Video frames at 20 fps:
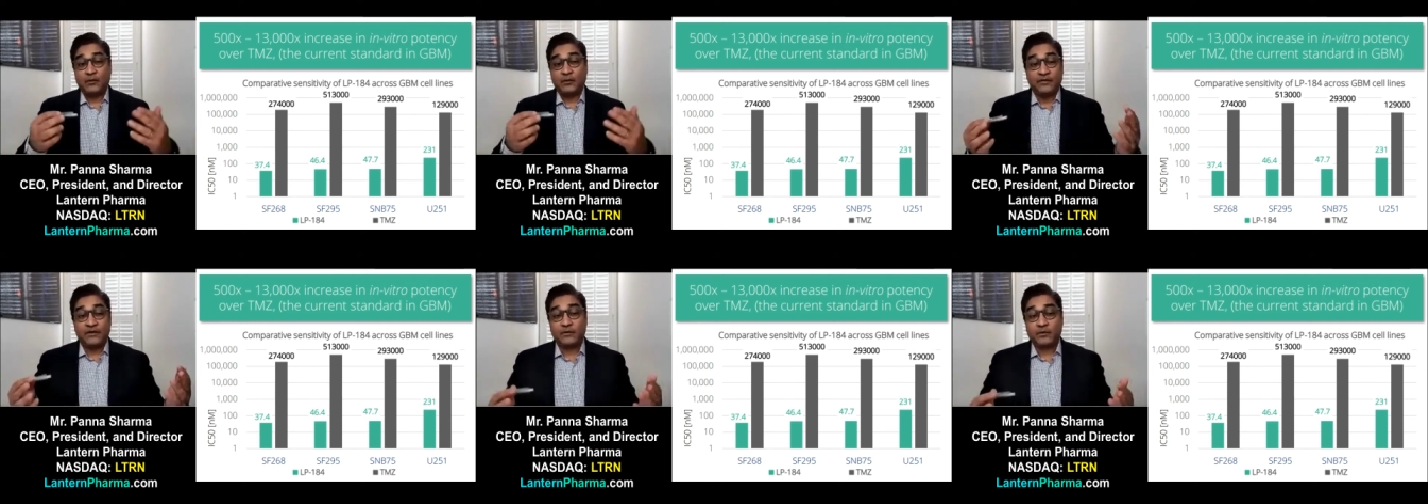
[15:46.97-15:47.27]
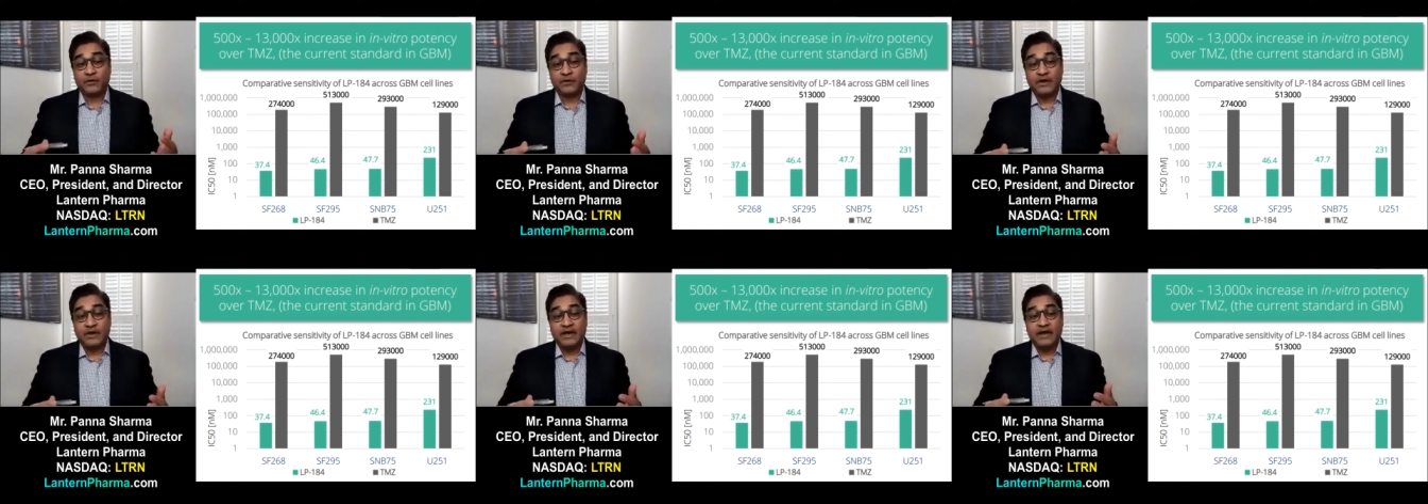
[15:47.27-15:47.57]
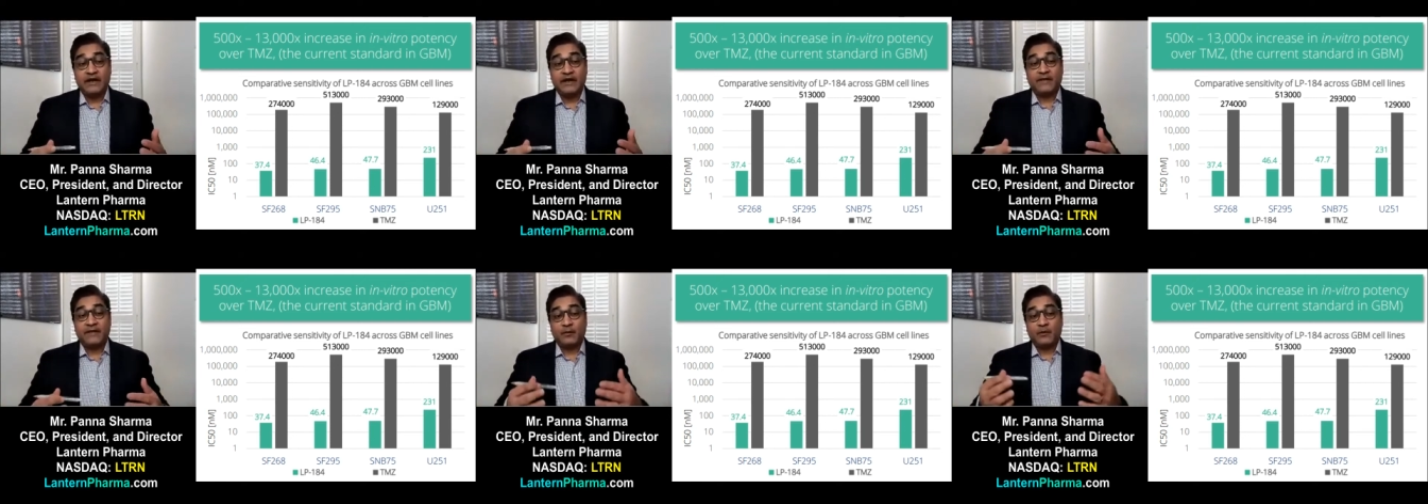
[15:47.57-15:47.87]
We think we're
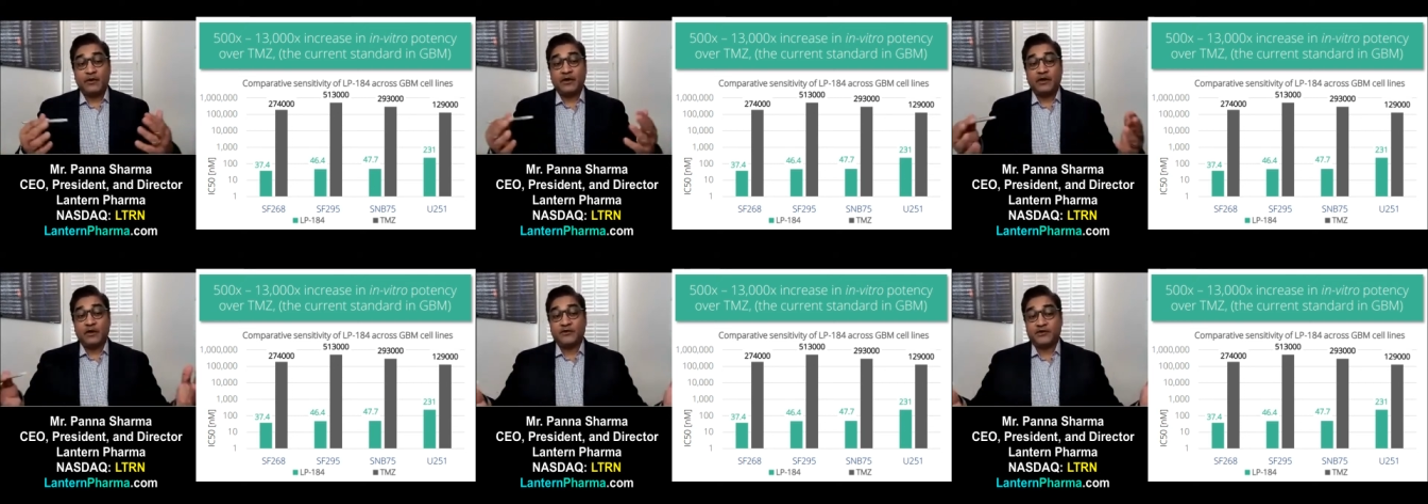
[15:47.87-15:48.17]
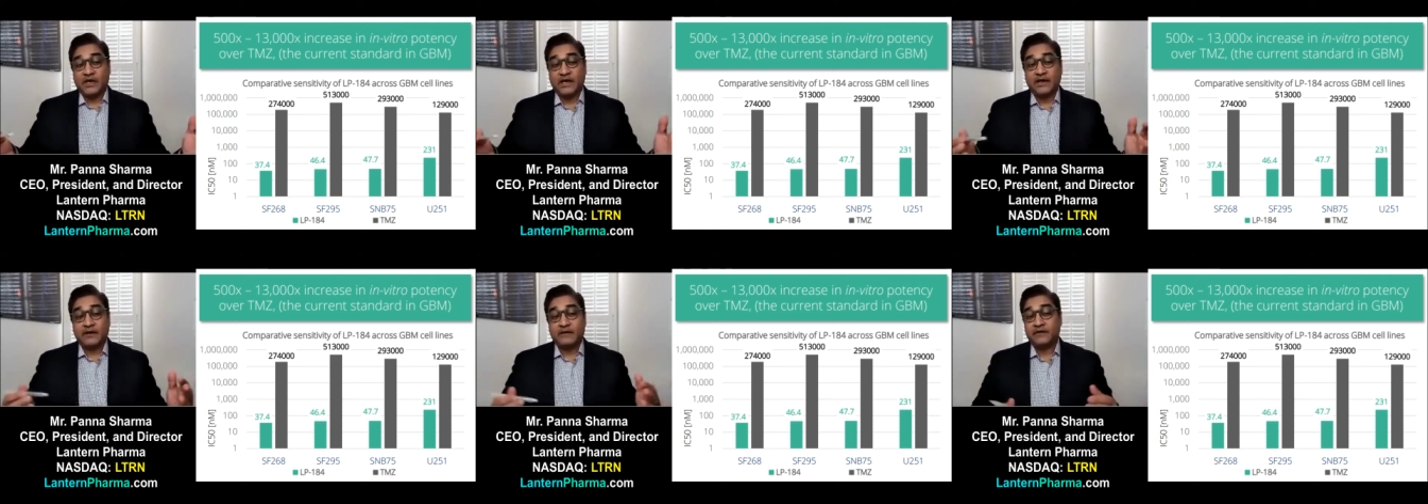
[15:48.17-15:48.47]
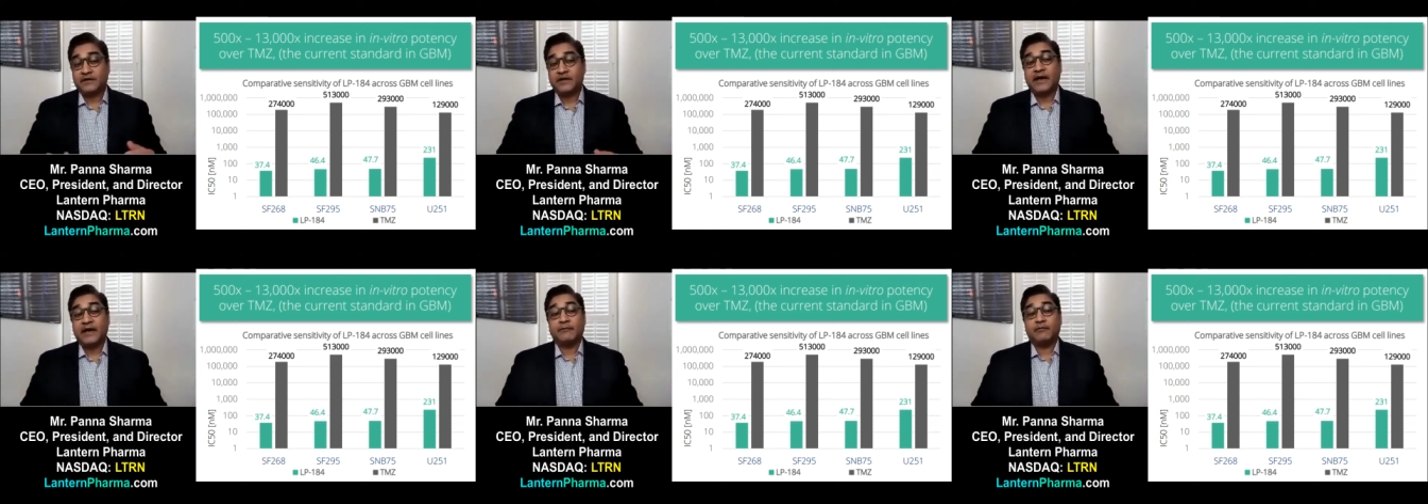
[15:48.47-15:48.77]
then we go talk to
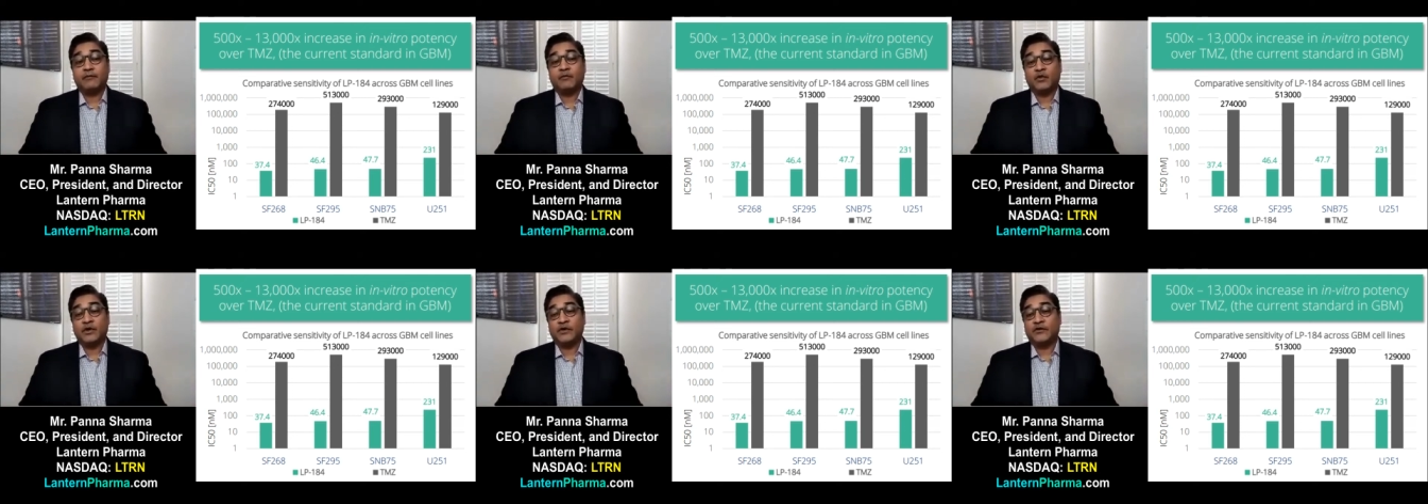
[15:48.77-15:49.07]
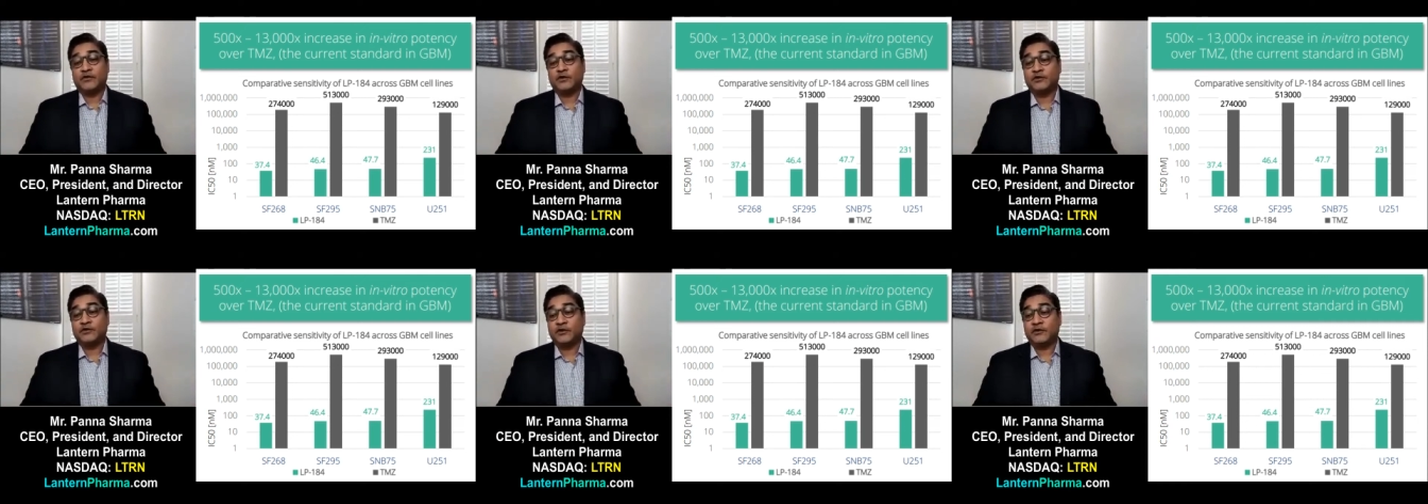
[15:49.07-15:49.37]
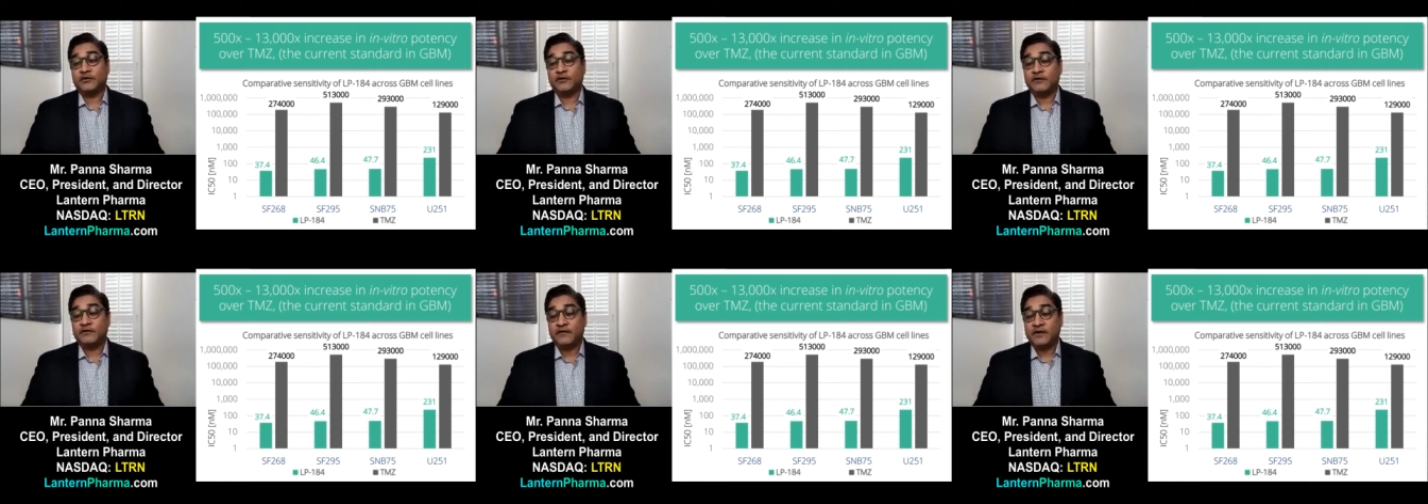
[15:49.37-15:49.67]
the top
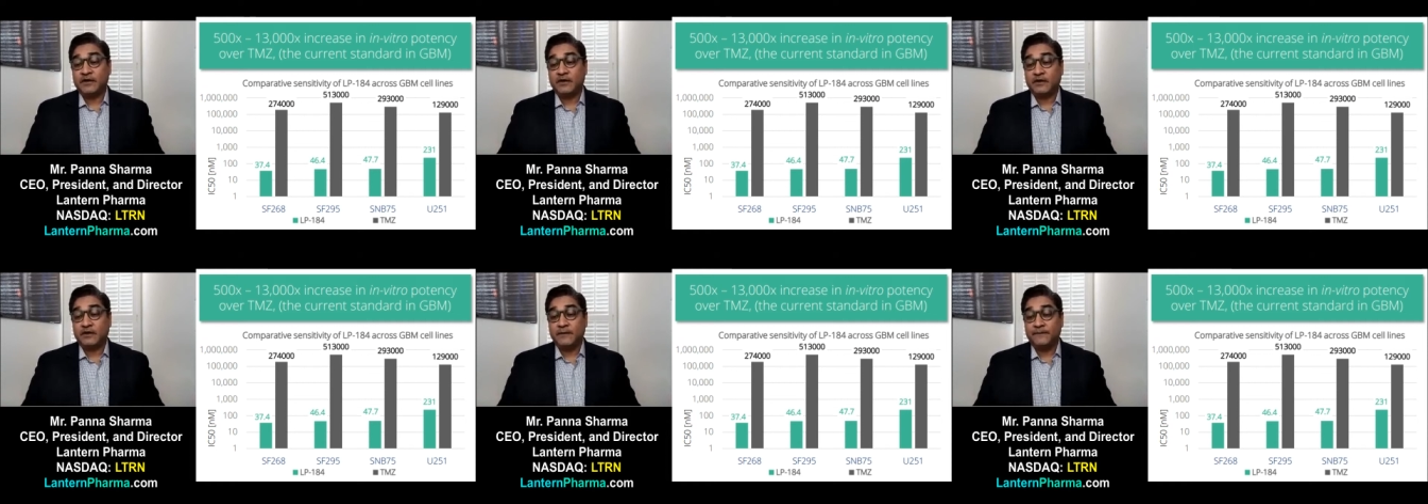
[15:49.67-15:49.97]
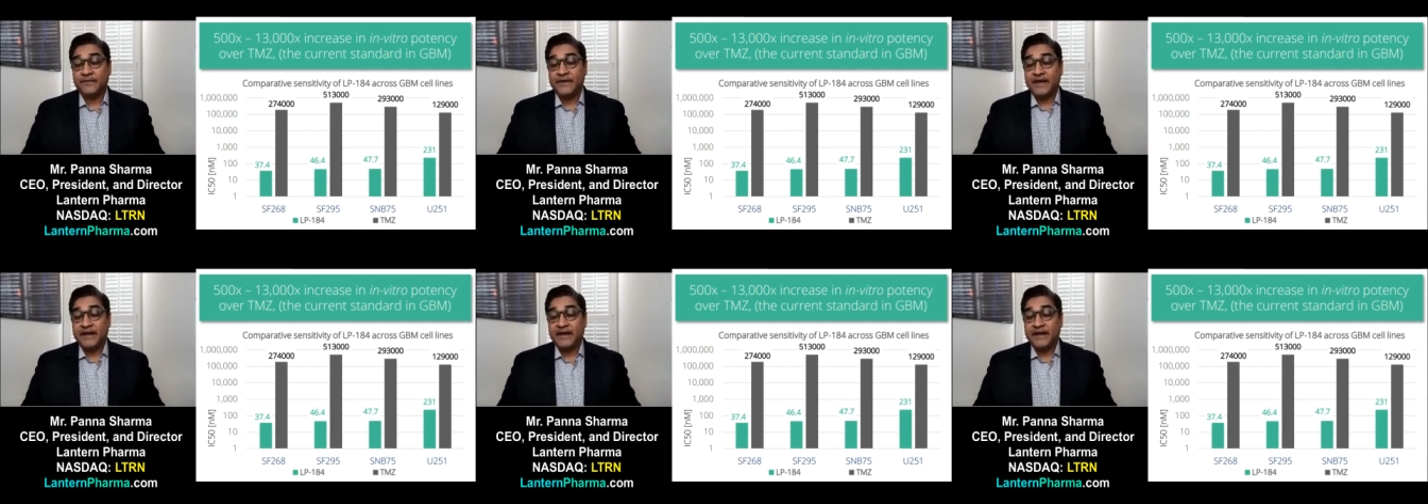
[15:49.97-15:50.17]
researchers in the field.